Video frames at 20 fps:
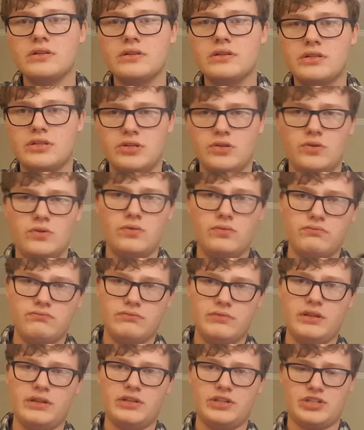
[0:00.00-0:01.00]
to
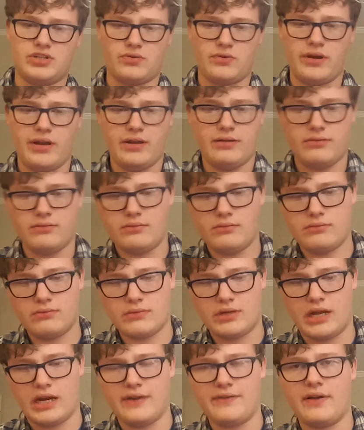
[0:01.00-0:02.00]
illustrate
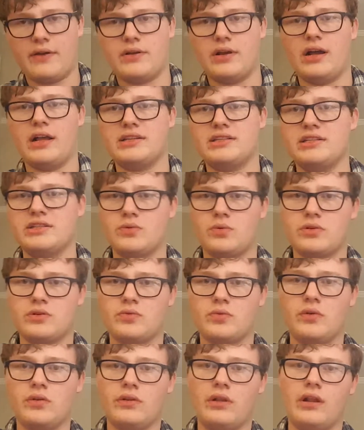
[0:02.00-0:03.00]
kind of how consonants work,
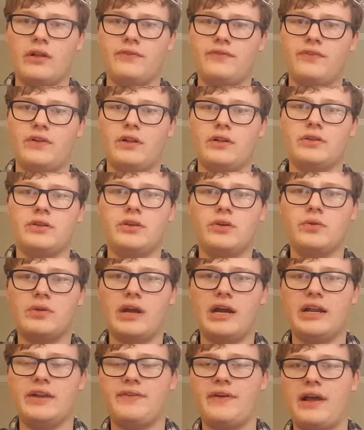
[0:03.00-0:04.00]
I'll follow you
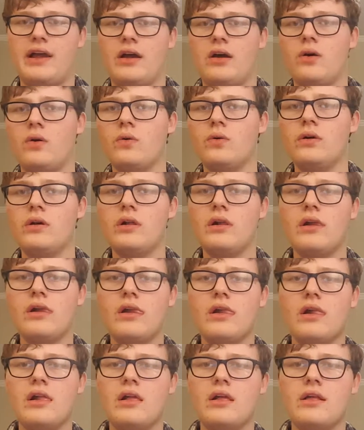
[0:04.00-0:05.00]
kind of how
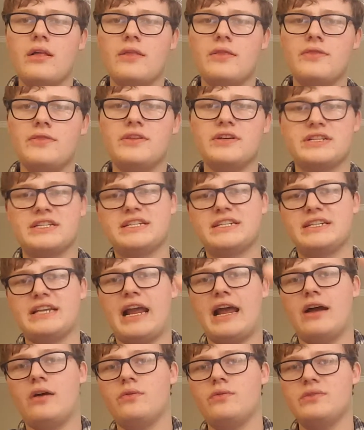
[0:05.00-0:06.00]
the
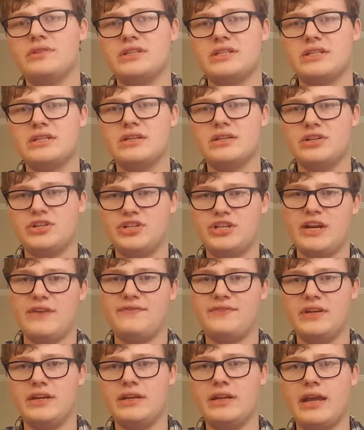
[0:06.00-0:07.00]
sounds
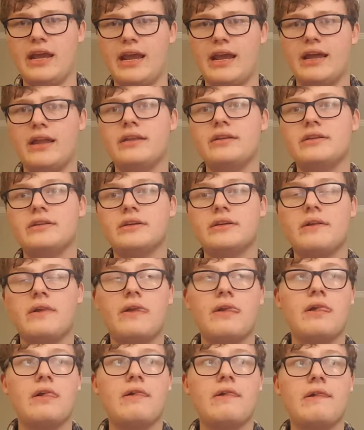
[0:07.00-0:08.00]
shifted, and
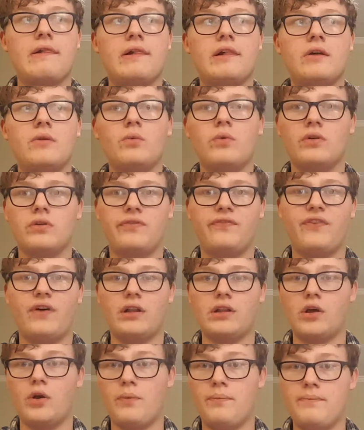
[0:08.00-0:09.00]
we'll
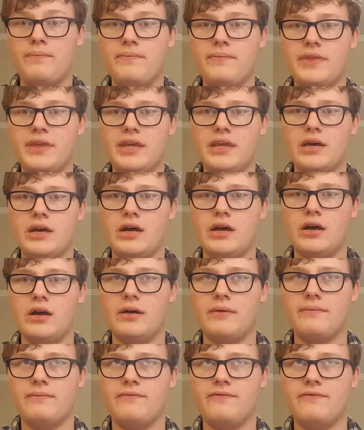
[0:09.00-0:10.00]
follow
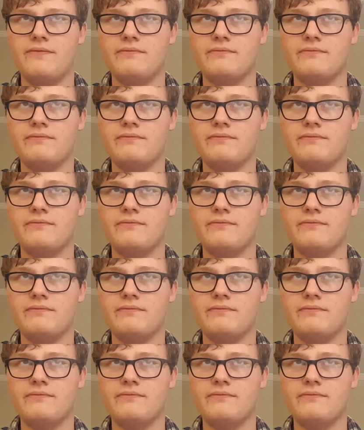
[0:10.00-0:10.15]
the